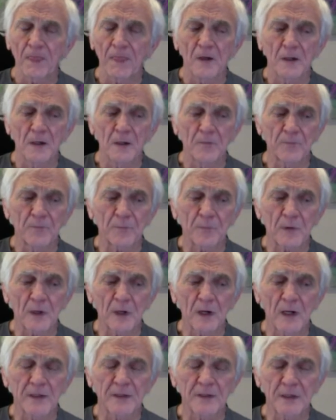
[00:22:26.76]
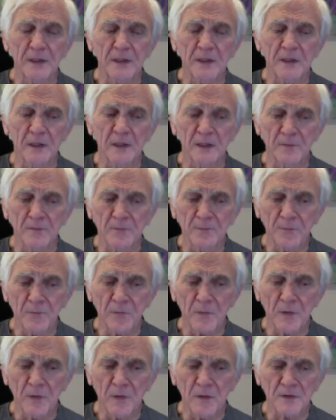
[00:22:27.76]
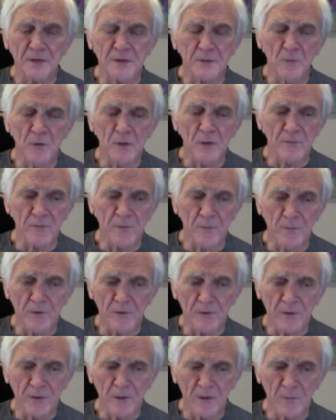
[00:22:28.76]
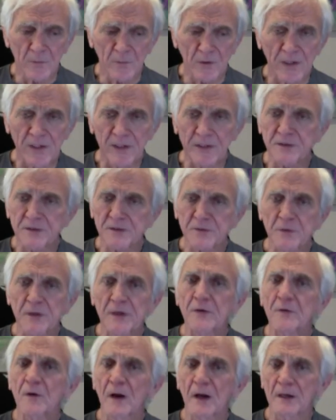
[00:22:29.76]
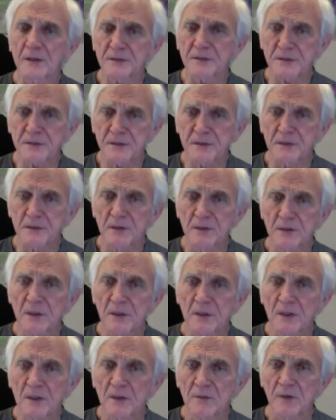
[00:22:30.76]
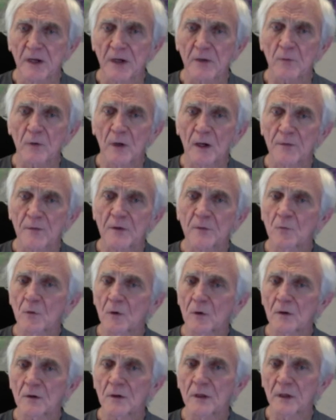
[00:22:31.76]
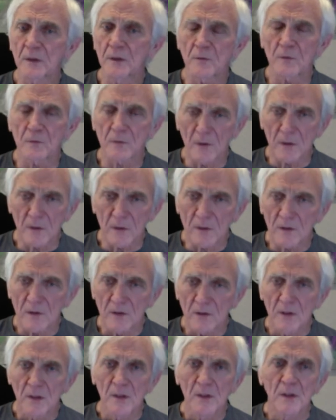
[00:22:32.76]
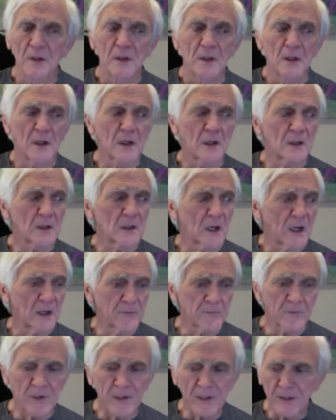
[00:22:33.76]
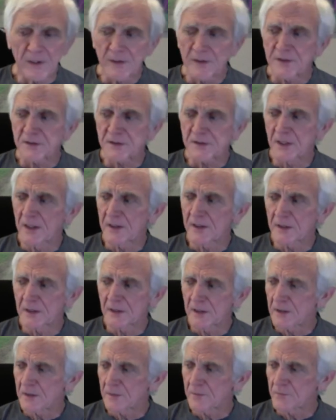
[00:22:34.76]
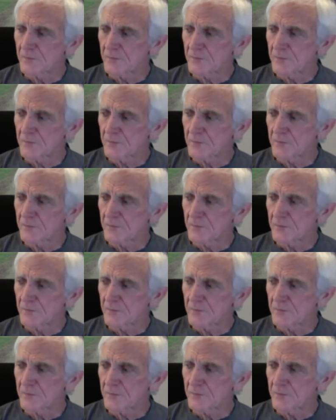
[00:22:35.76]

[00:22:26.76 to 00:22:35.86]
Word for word: Um, I think uh, there's a wonderful book called Braiding Sweetgrass hmm. by Robin Wall Kimmerer. Uh, I've read it. It's gotten, a, uh,